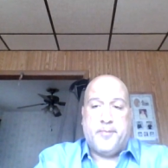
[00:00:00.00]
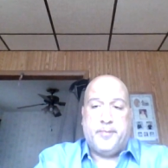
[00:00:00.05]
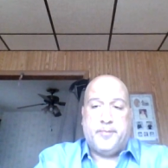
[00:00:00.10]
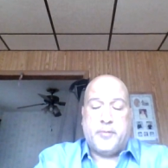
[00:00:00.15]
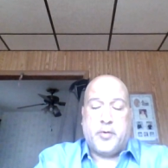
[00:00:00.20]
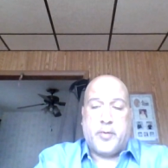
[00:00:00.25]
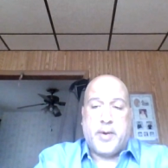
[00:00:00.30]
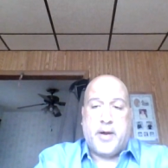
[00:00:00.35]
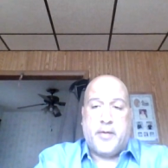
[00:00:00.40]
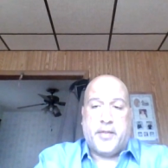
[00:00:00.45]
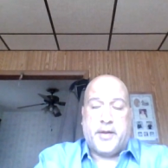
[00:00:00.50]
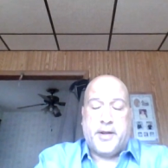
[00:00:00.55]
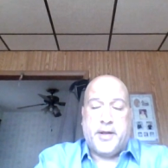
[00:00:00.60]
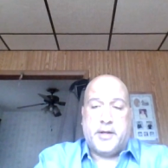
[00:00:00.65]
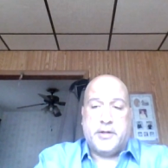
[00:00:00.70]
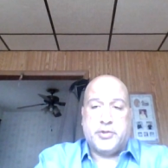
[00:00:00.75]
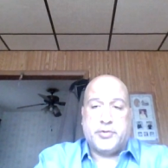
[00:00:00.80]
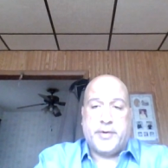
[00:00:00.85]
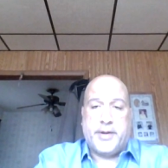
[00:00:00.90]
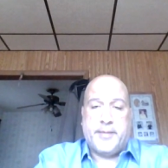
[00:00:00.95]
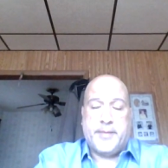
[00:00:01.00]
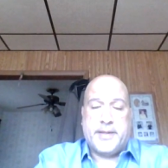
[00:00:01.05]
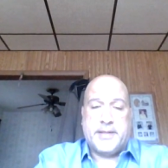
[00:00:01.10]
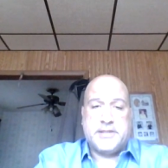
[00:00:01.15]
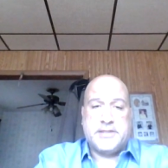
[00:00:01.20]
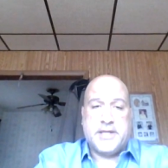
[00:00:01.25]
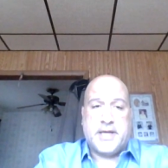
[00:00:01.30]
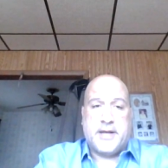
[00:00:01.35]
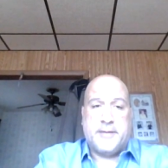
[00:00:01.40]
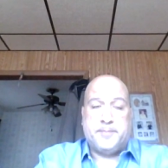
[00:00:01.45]
around the country,
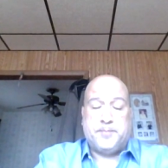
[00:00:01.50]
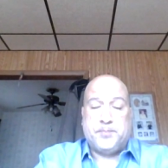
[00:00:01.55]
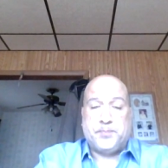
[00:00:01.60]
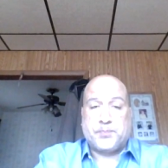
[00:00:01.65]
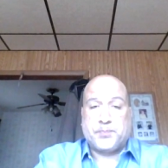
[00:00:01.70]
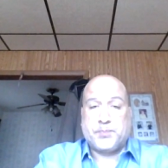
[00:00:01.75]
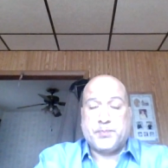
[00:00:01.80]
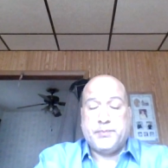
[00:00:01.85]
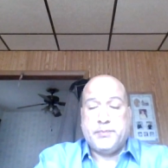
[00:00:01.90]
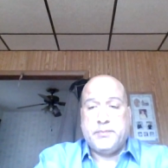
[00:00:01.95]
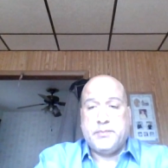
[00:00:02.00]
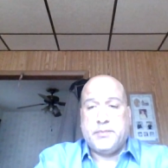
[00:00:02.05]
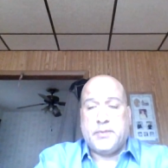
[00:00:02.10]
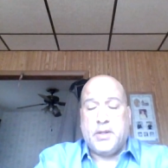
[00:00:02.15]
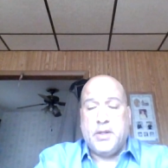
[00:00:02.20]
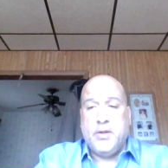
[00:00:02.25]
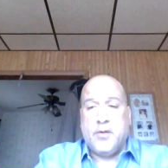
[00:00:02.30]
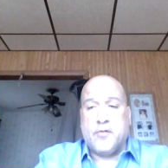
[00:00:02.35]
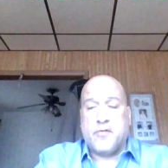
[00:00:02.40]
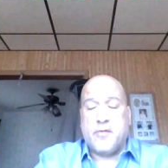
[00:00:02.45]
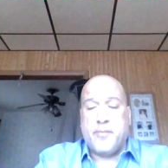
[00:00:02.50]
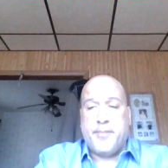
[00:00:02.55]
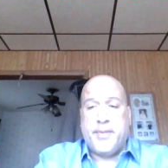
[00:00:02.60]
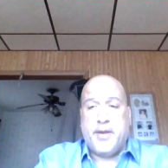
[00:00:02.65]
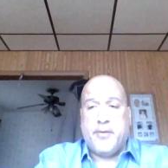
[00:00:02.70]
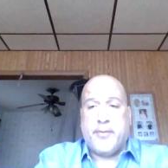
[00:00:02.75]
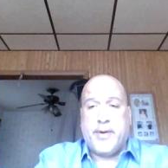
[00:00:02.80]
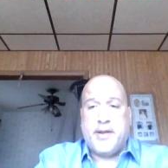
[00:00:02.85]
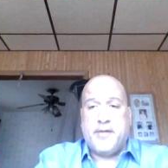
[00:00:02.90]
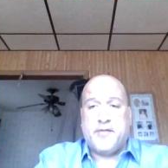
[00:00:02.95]
but some
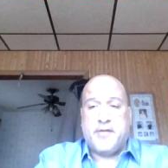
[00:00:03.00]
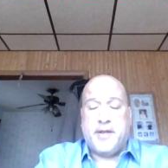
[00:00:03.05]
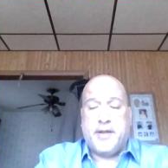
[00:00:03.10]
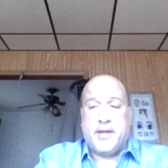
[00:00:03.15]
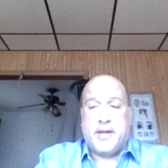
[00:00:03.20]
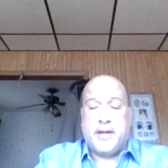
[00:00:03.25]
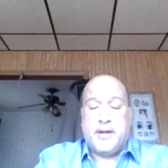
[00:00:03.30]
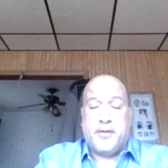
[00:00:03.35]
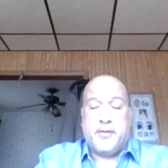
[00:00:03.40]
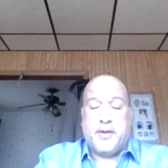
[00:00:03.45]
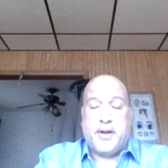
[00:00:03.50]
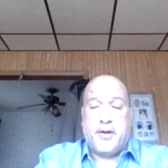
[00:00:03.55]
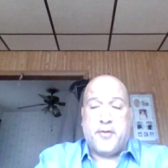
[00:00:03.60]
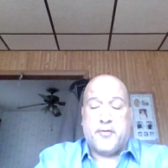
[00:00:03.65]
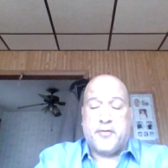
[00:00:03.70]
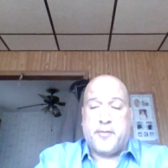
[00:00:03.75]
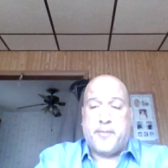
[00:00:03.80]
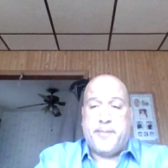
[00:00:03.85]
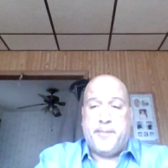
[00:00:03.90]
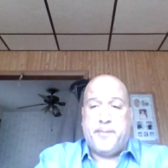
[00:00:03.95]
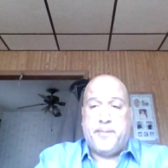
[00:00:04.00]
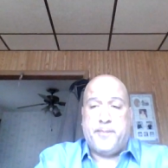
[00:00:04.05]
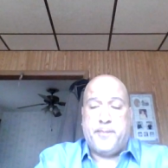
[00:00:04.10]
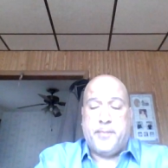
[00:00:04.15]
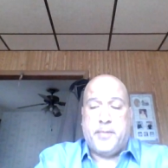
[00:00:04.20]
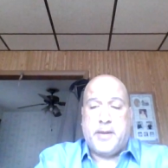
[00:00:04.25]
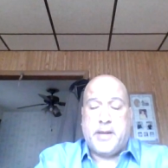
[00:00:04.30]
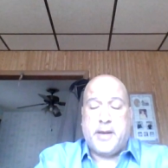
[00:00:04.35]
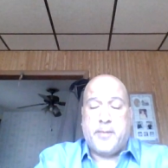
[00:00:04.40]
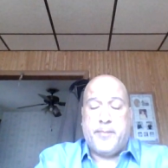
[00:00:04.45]
big racing. I know there's a
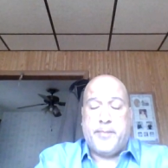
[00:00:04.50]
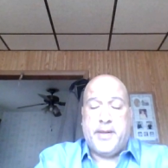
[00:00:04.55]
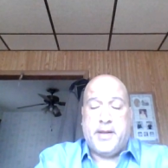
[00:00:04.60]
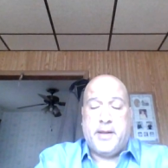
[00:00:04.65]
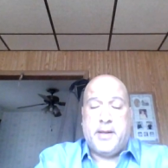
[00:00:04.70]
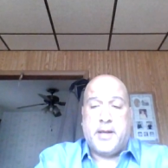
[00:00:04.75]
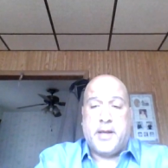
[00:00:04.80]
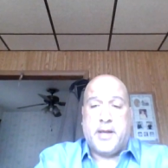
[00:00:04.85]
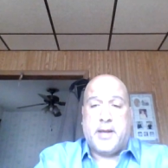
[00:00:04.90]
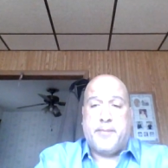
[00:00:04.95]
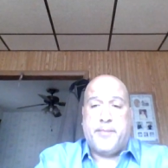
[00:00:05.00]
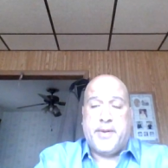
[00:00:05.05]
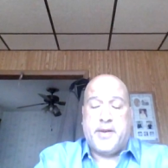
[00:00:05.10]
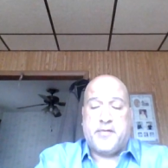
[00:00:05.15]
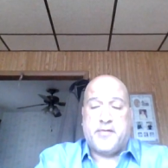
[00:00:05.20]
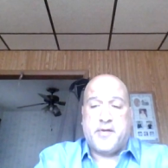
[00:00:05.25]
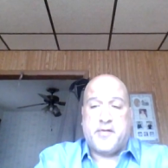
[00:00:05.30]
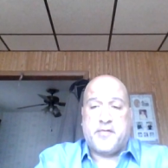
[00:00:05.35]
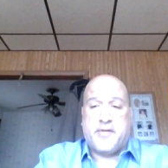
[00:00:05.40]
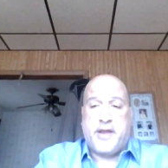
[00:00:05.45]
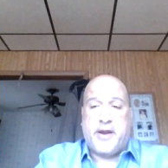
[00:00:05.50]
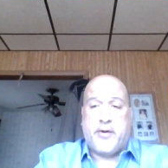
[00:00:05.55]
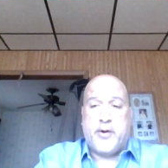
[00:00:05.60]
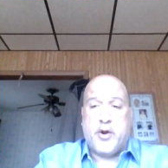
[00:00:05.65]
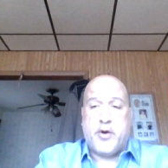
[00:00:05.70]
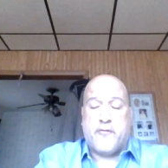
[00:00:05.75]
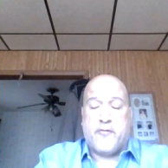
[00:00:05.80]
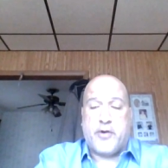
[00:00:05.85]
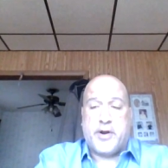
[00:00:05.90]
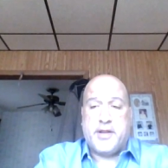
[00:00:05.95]
big Pick 6
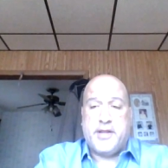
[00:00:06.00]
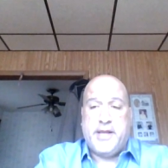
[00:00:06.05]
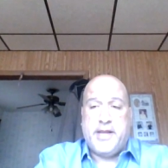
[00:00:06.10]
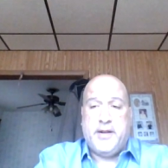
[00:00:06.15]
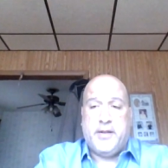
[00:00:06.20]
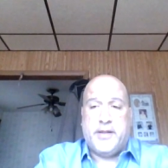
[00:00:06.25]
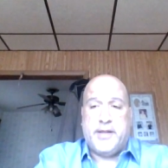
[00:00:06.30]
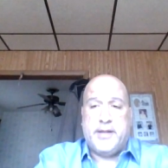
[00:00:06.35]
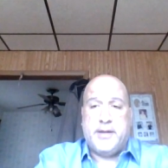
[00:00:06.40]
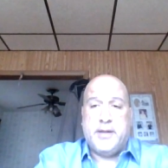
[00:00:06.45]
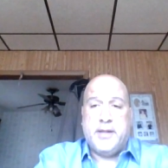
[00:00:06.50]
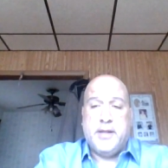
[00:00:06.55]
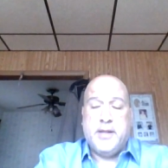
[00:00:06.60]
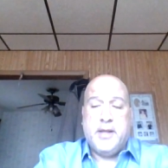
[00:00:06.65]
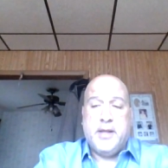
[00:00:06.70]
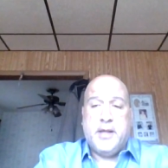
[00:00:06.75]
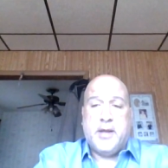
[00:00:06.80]
carryover at Keeneland.